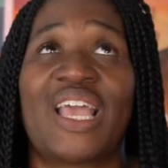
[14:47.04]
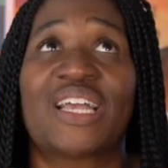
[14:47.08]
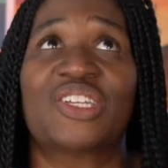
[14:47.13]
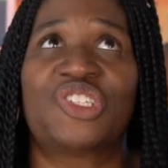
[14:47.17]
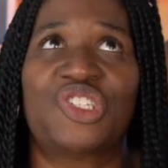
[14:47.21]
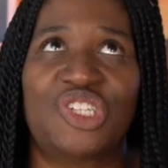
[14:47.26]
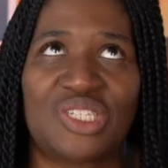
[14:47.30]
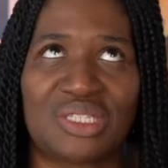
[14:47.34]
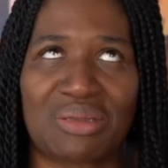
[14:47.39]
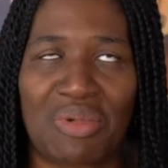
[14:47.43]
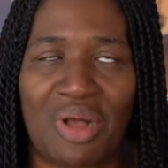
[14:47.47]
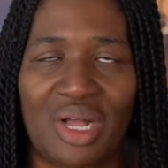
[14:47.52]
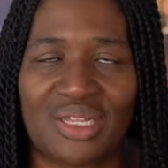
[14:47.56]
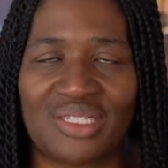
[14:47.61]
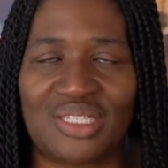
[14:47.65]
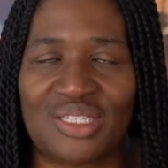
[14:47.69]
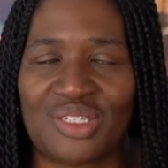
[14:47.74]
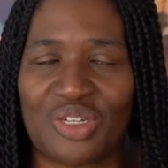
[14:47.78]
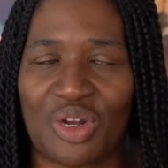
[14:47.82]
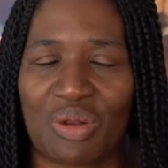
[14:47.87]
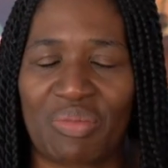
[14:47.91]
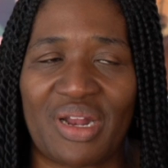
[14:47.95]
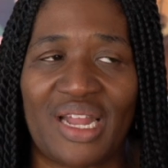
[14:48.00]
yes, she's a
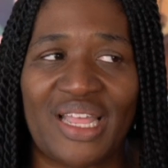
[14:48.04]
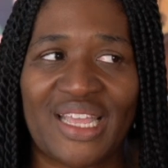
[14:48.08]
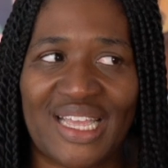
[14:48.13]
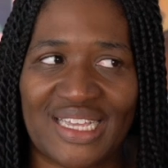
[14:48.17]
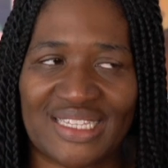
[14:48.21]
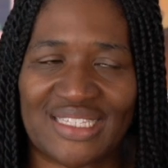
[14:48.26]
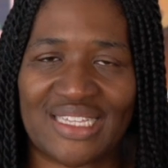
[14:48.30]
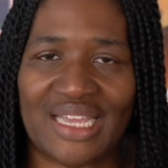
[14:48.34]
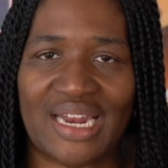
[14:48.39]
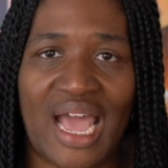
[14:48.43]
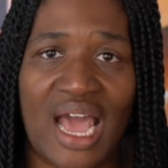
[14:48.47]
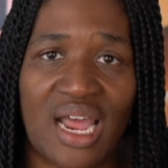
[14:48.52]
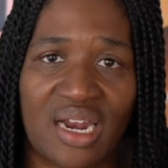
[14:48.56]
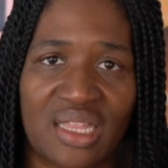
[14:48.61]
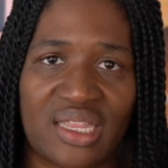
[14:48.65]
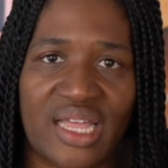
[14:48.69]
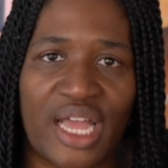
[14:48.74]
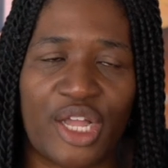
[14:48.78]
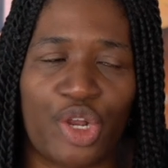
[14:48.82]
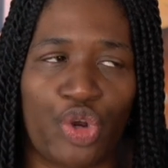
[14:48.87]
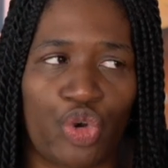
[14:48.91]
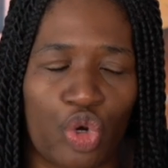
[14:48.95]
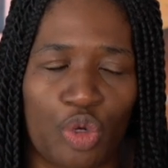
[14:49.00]
monster, but like I said, out of
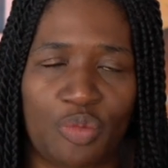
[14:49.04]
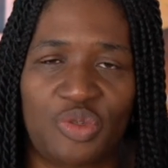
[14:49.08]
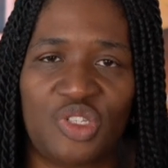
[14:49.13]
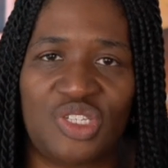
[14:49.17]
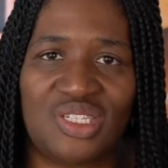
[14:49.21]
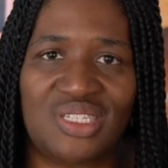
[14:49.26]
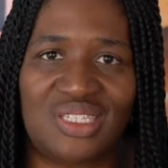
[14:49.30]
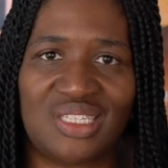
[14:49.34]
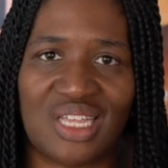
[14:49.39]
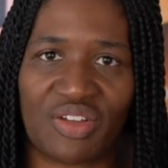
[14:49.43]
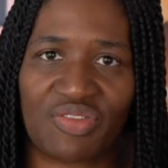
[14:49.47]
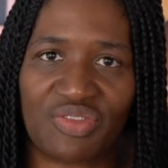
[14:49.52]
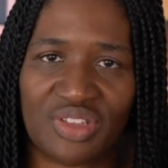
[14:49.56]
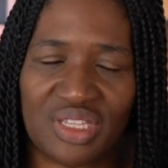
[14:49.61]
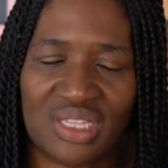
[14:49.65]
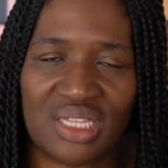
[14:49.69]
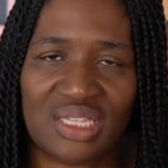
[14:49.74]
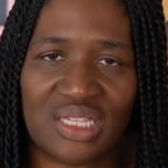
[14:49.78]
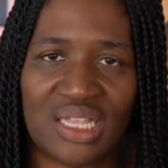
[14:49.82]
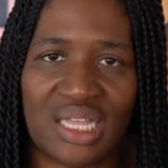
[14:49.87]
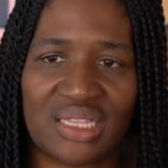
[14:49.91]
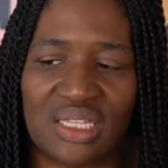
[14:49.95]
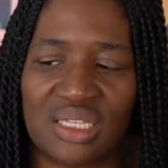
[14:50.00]
that group, she's
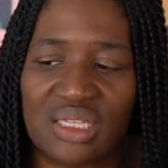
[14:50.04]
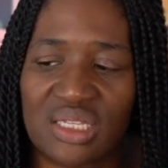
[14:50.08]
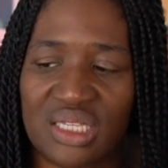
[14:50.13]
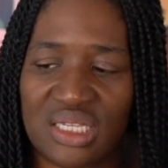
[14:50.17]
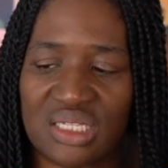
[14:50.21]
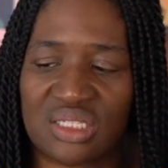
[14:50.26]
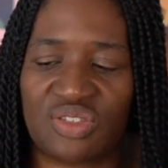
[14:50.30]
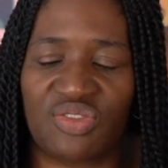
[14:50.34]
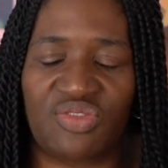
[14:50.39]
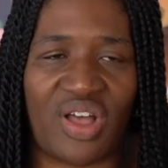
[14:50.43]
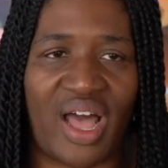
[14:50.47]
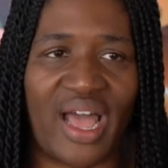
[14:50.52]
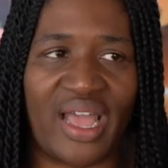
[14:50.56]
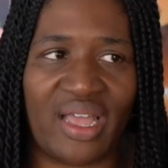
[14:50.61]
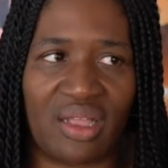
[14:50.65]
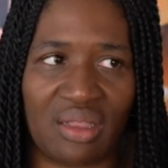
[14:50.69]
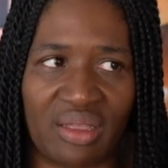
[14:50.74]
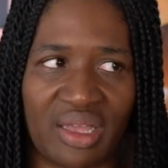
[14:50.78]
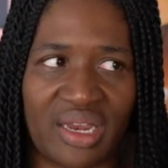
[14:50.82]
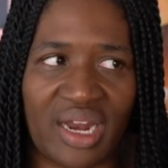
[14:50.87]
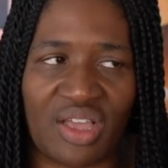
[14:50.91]
definitely the, the least vile.